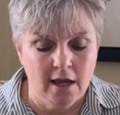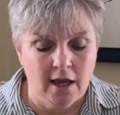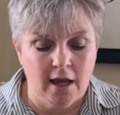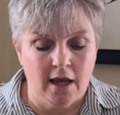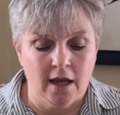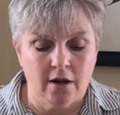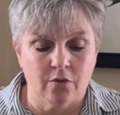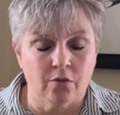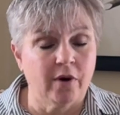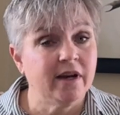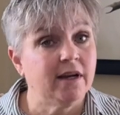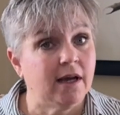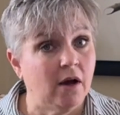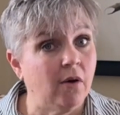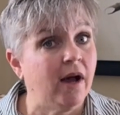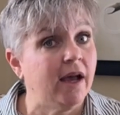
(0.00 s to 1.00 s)
And right
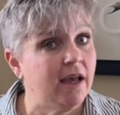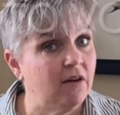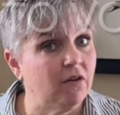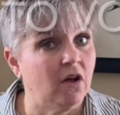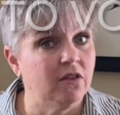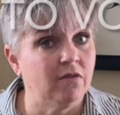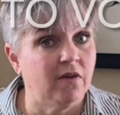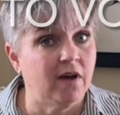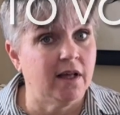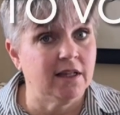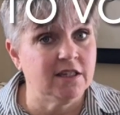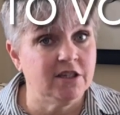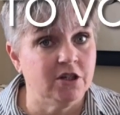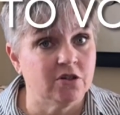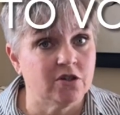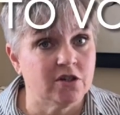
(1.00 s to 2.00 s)
now I have all the
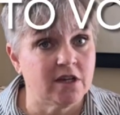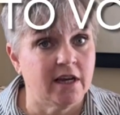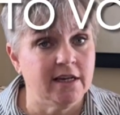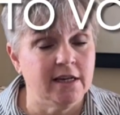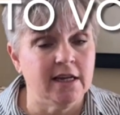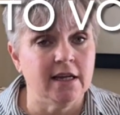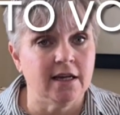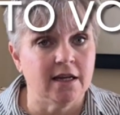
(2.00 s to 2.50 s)
volunteers I need.